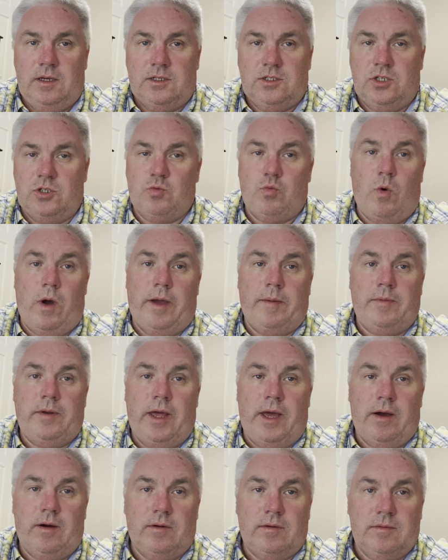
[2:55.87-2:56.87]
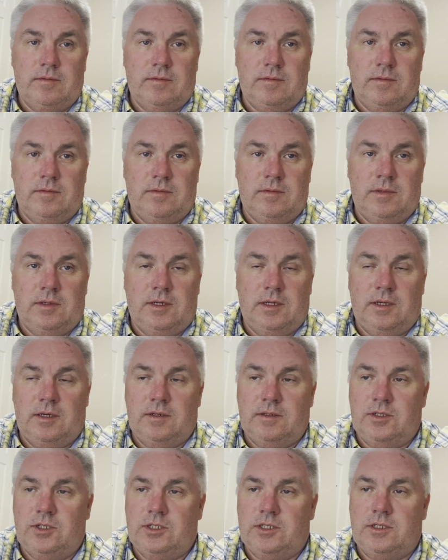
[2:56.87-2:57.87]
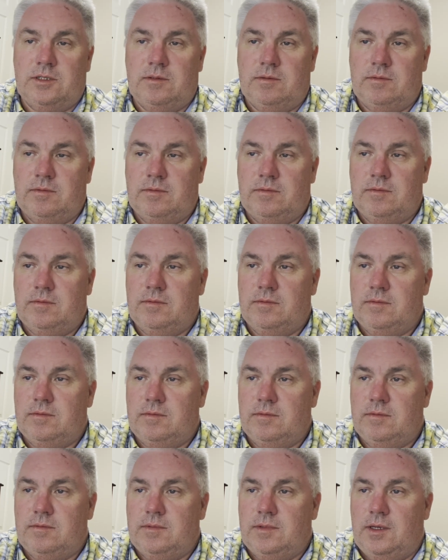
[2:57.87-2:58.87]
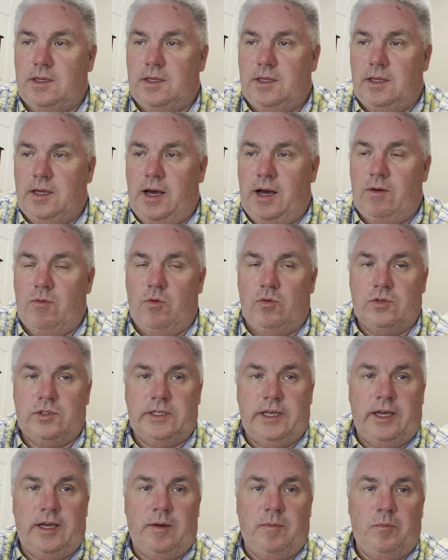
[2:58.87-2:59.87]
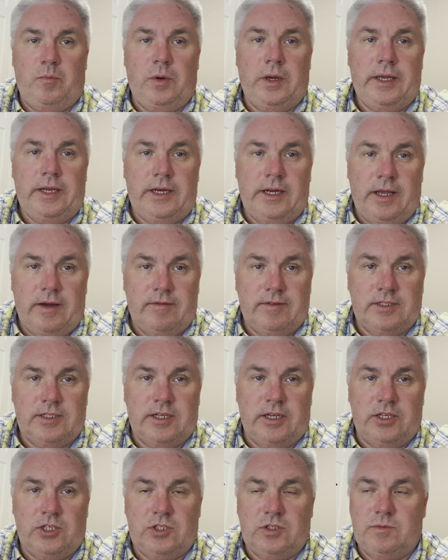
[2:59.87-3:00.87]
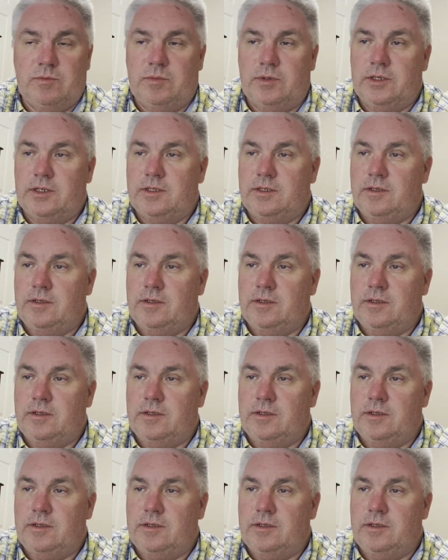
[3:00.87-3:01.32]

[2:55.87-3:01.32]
just wiped out. Uh, just, I won't say complete devastation, but,